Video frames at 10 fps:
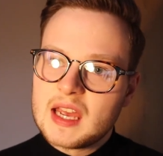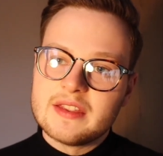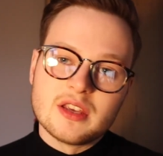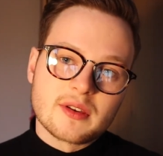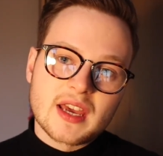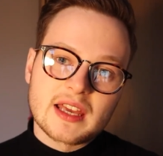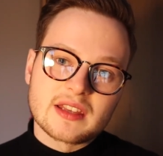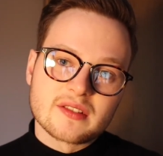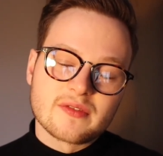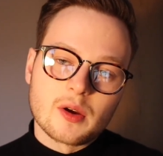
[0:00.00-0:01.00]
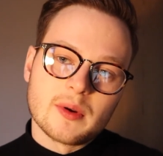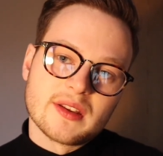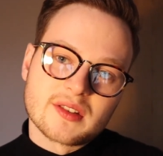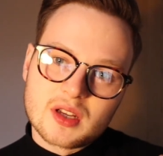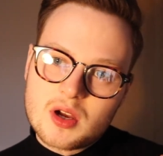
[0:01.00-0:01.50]
In the UK, this phone
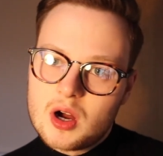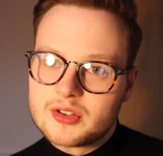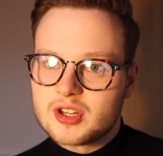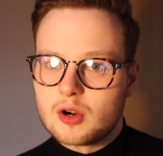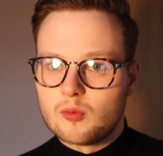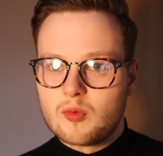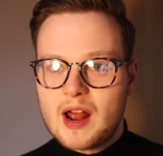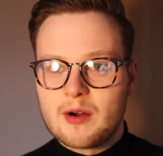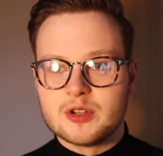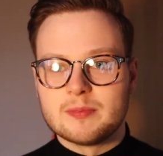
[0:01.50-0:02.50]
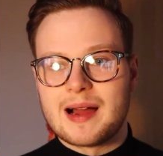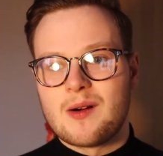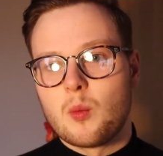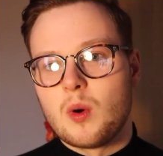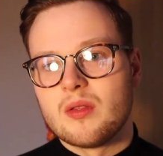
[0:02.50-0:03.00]
is going to cost around
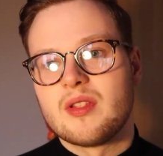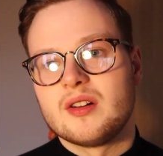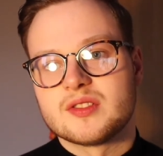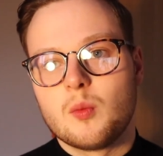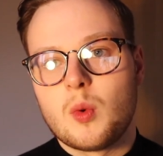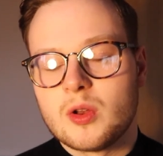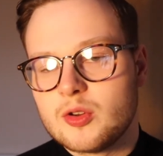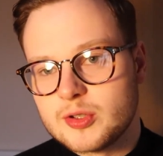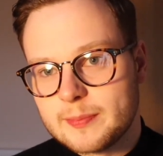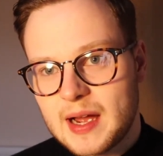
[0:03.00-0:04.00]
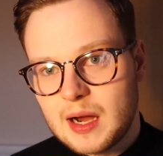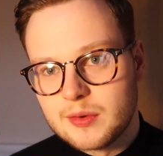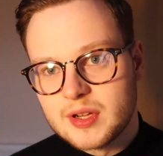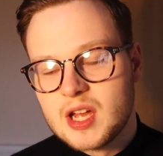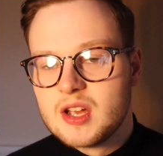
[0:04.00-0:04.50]
about
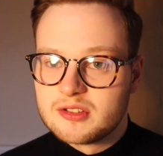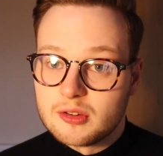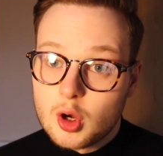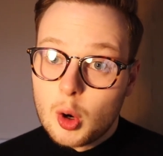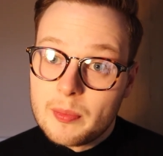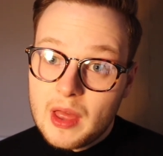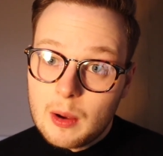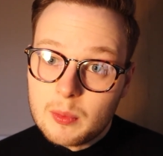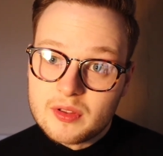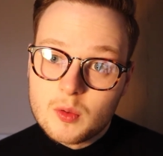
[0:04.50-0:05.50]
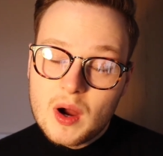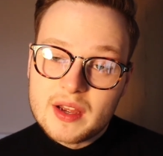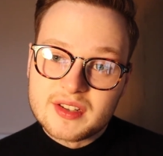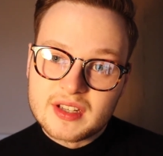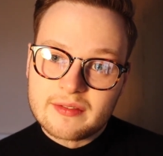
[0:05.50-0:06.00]
£1,100, so it's up there with quite
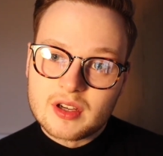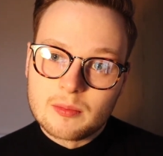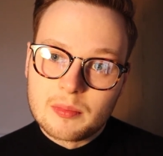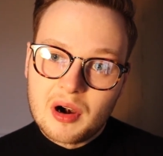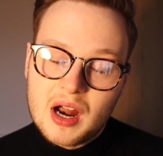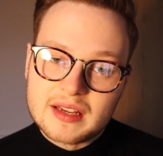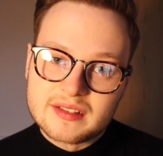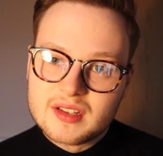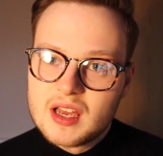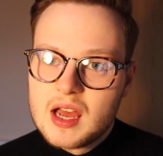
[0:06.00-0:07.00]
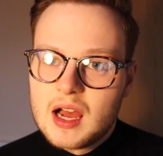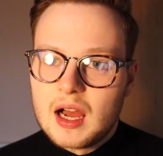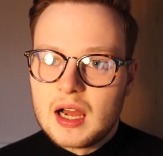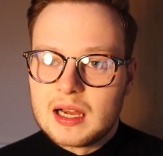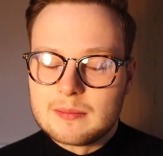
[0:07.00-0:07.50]
a significant price.
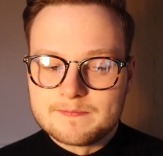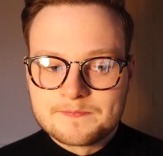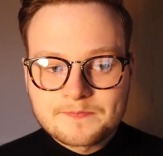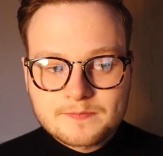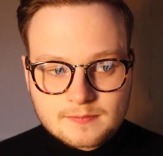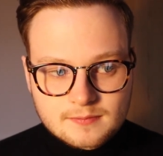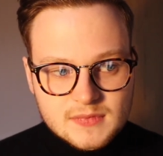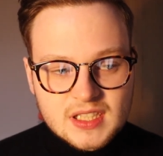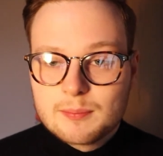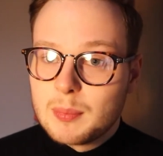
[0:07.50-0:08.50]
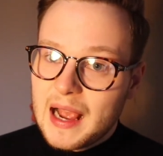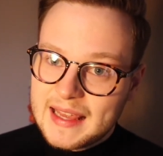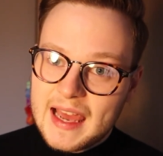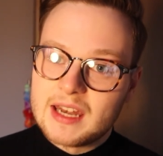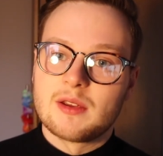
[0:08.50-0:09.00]
But
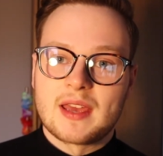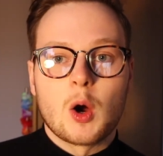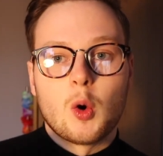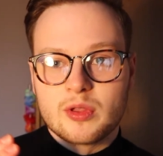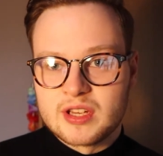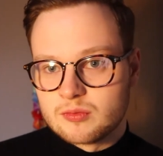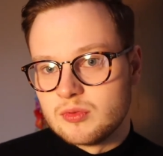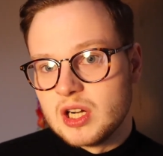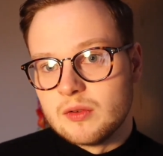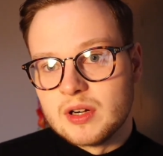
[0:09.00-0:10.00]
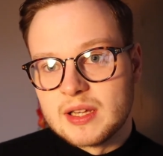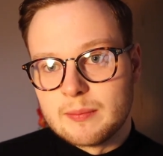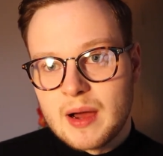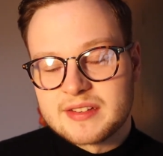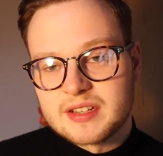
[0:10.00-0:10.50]
again, you get all these really
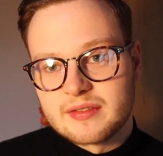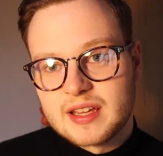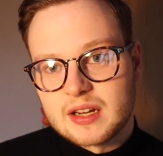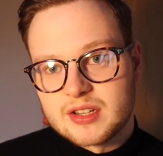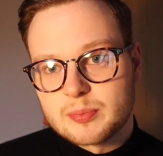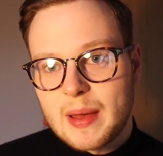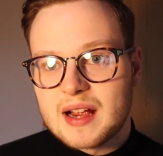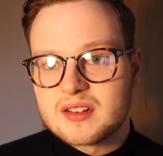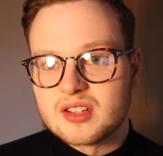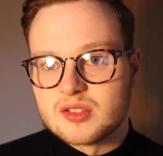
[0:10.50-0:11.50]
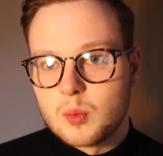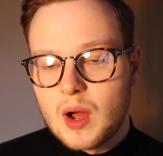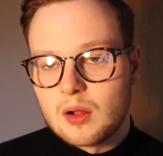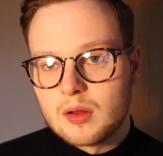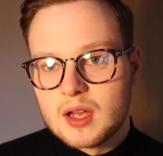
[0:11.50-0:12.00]
massive killer specs as
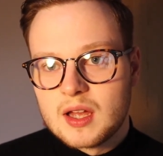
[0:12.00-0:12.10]
well.